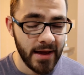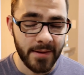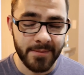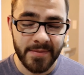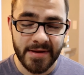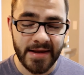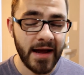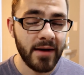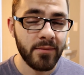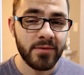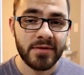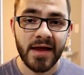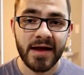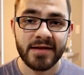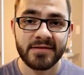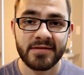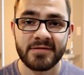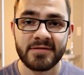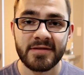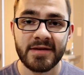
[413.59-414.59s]
I mean, I would
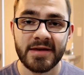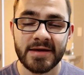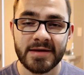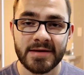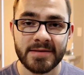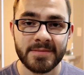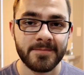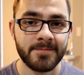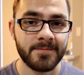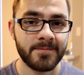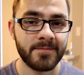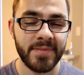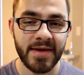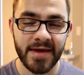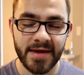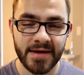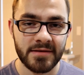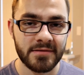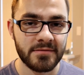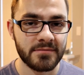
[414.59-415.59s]
like to see him,
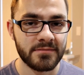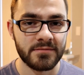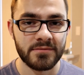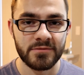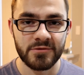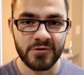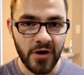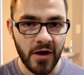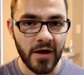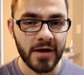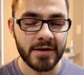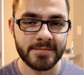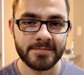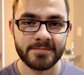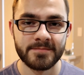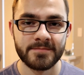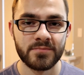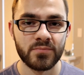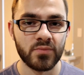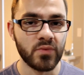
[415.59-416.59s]
Pete,
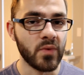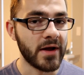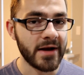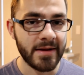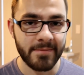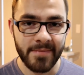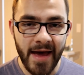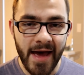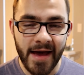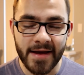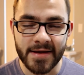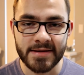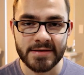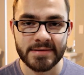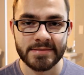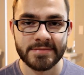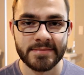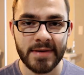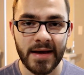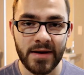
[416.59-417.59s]
John, run it
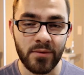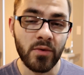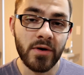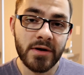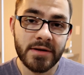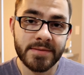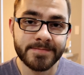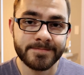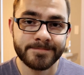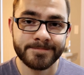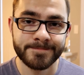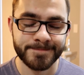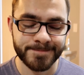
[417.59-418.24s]
back. I would.